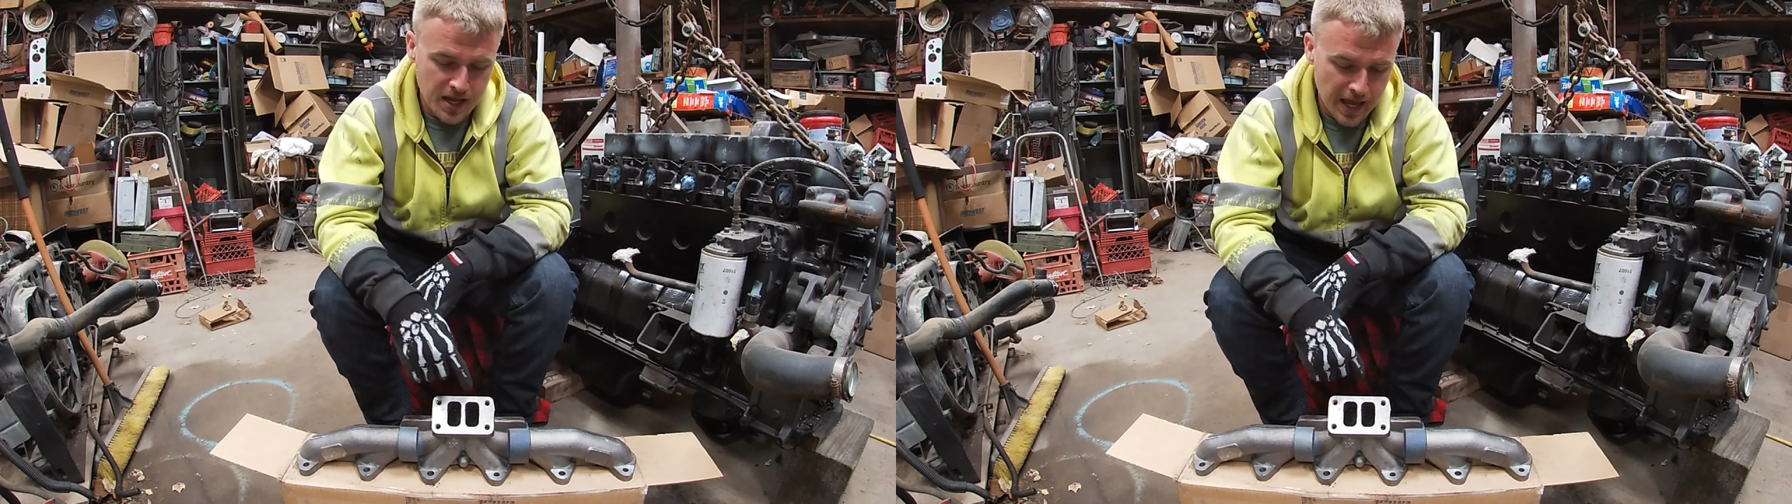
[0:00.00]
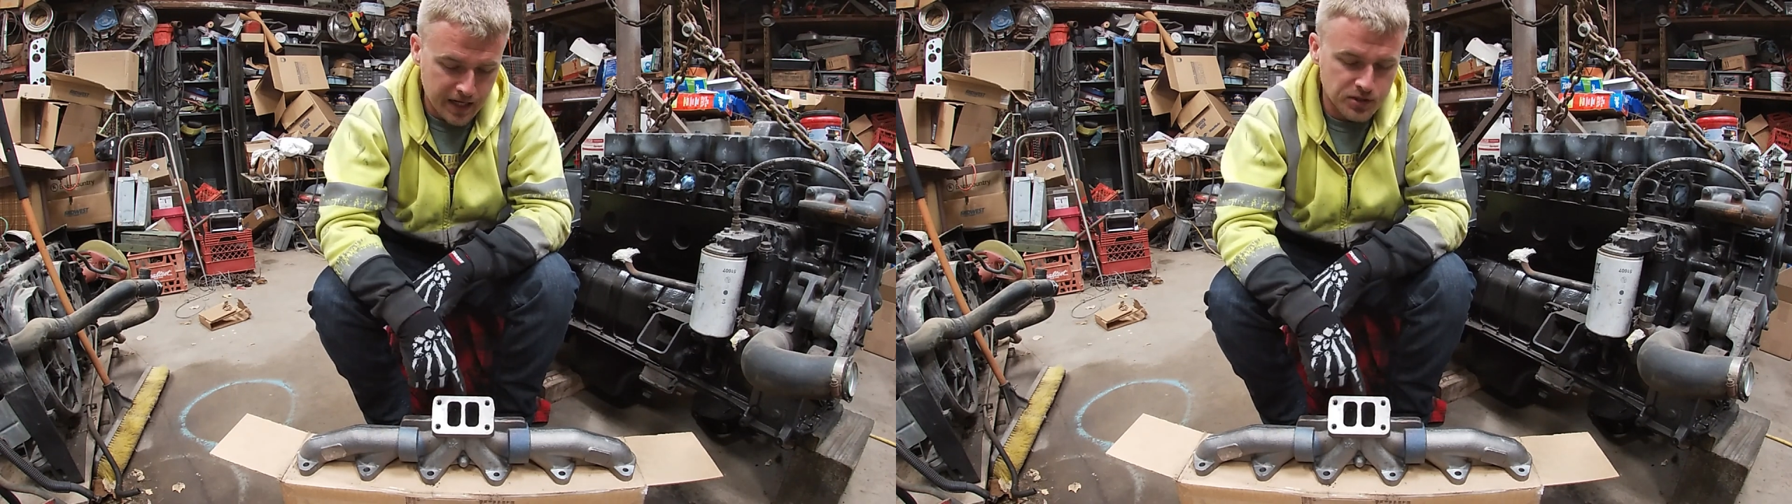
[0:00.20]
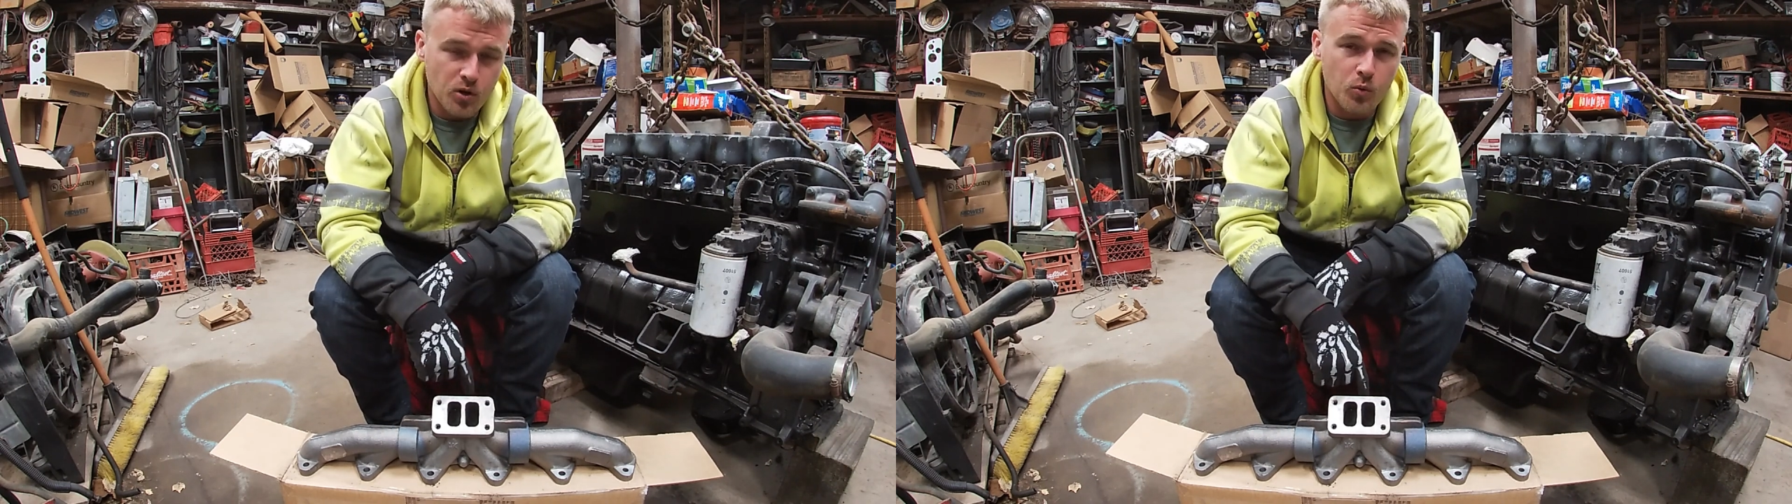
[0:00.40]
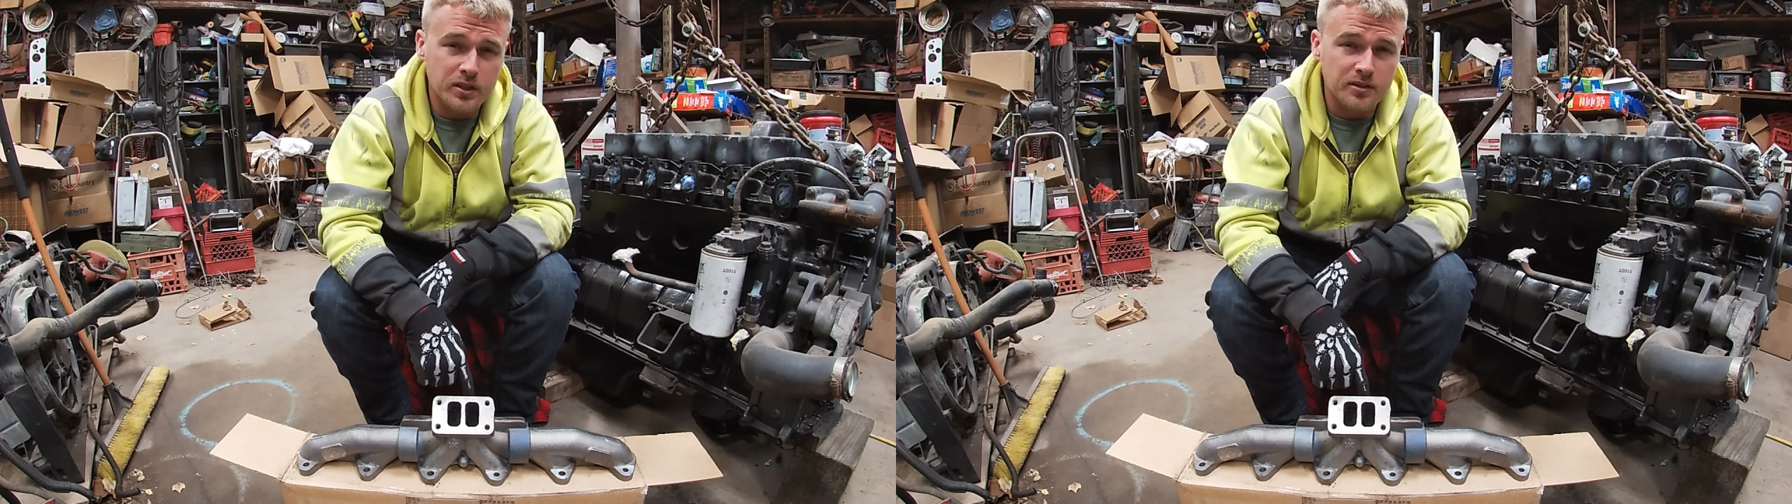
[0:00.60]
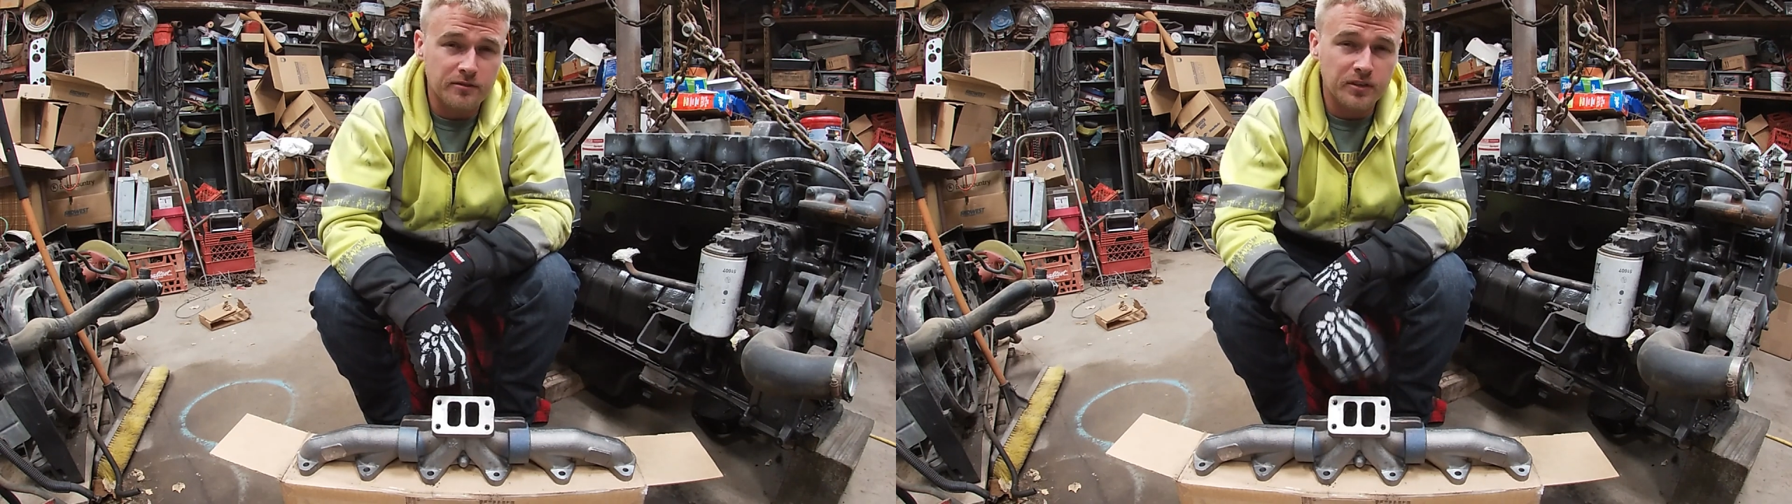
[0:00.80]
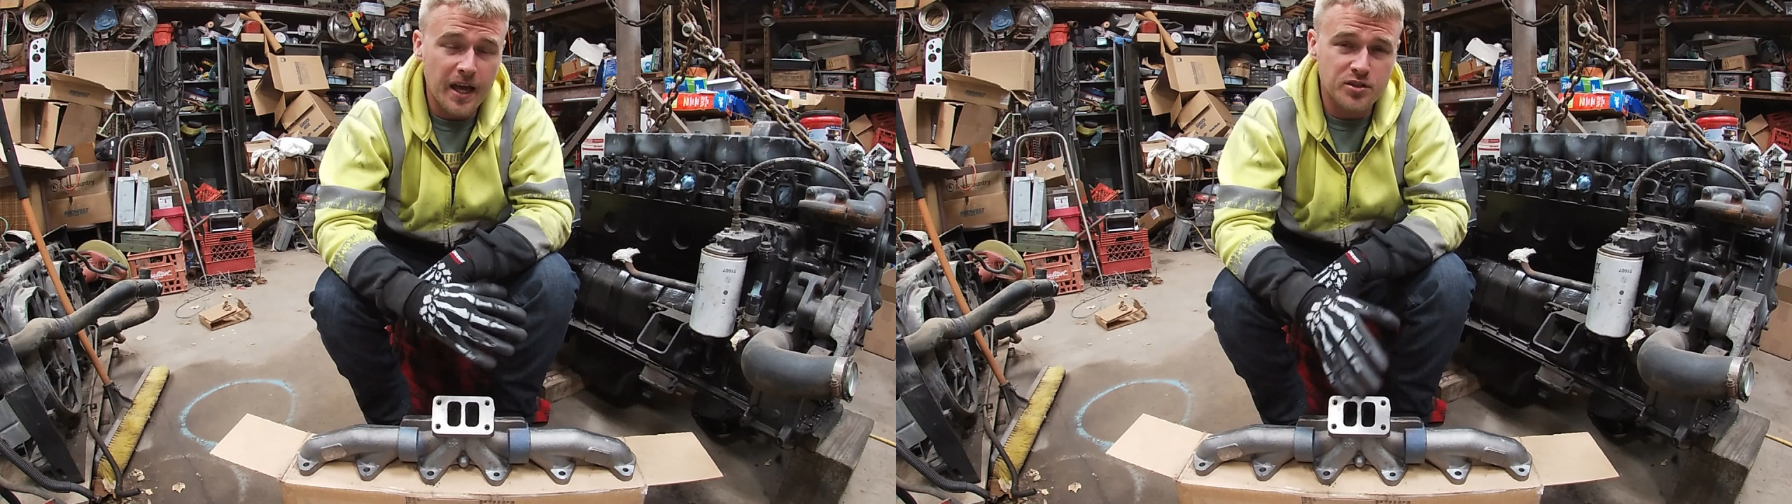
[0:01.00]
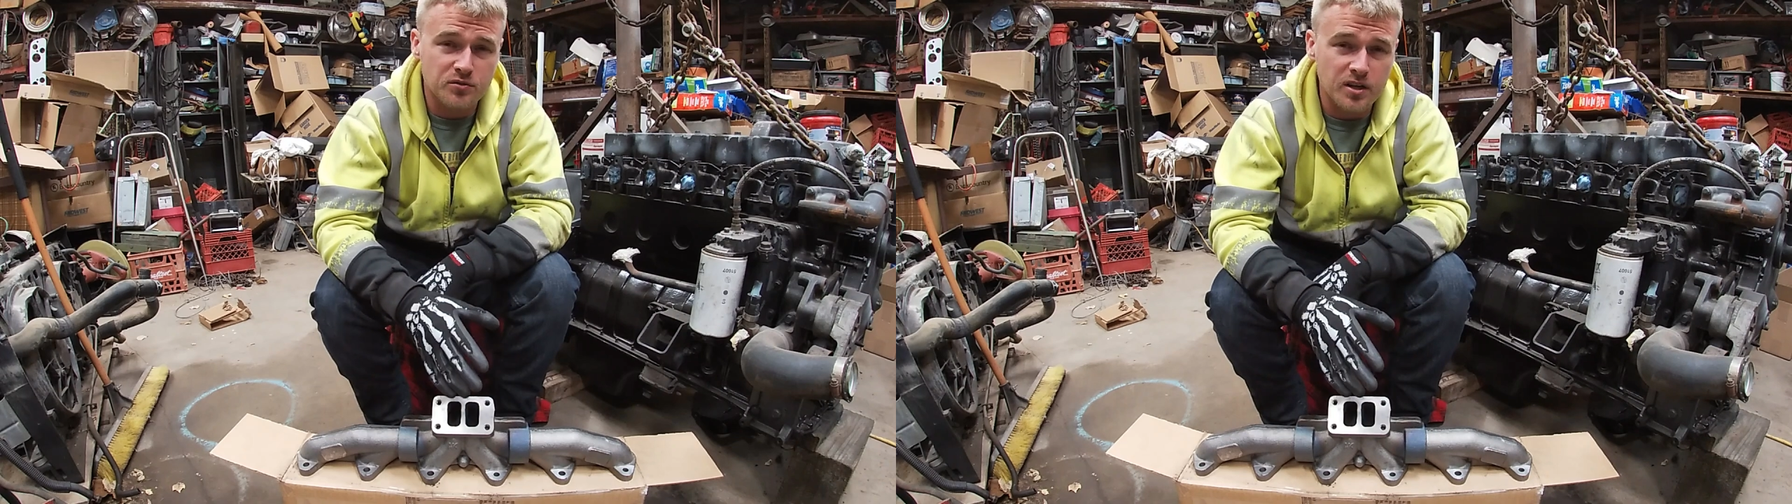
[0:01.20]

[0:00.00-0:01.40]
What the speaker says: and I don't want it to flash